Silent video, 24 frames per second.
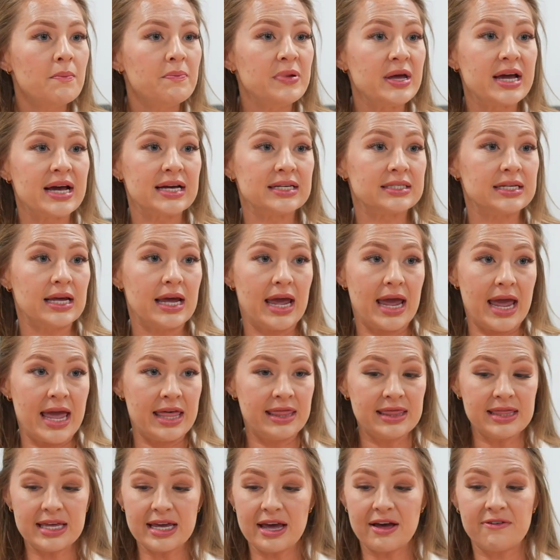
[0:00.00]
Because
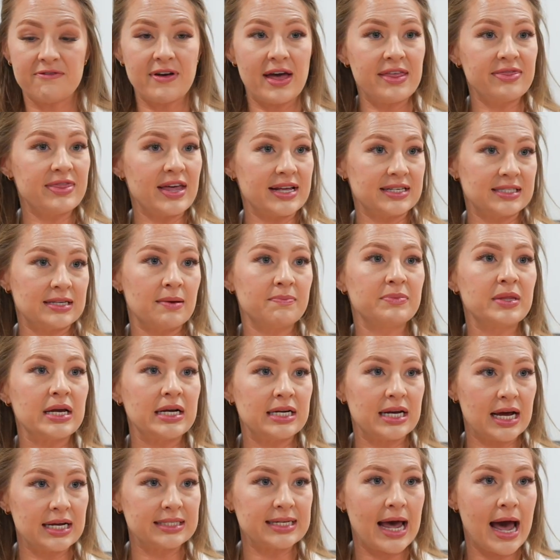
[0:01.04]
in the event that something
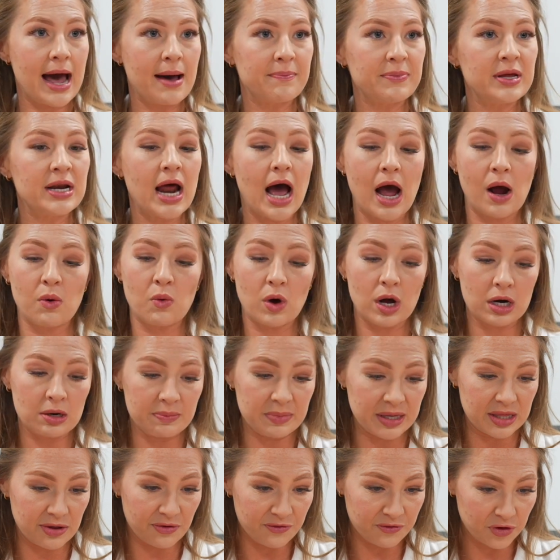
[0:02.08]
does happen, I want to
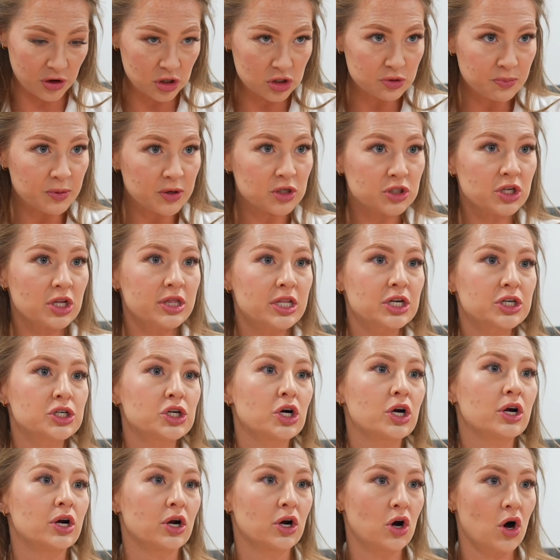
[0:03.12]
be the first person that you're
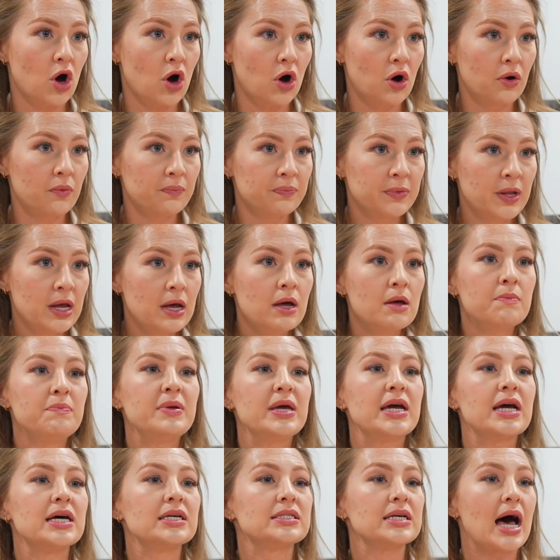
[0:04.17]
going to call,
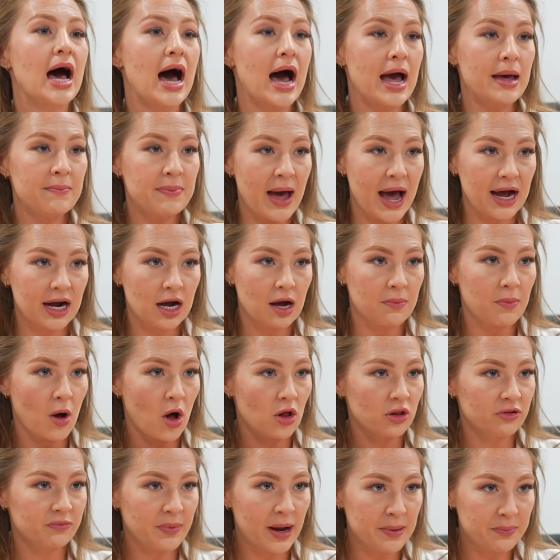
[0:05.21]
because I back up
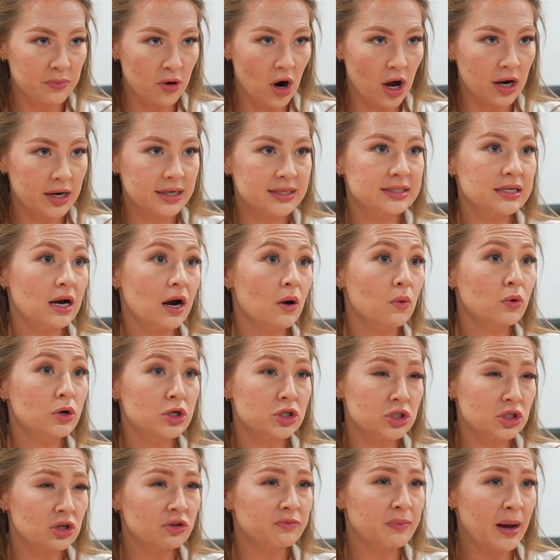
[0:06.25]
all of my products and I want
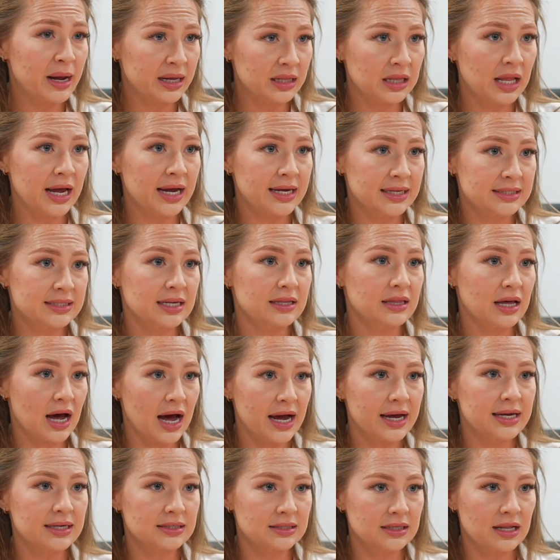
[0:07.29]
to serve my clients at the
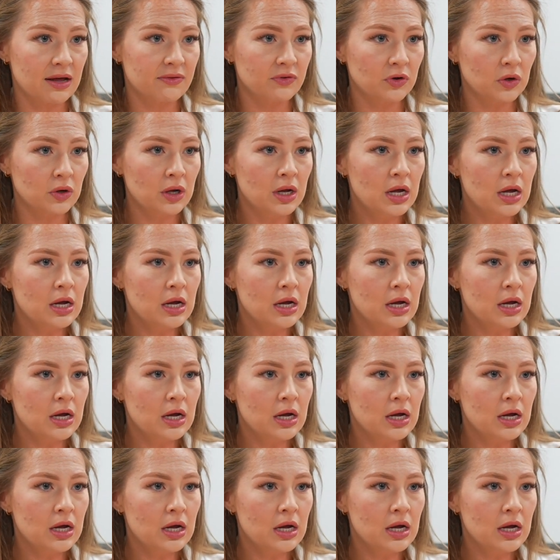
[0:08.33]
highest level.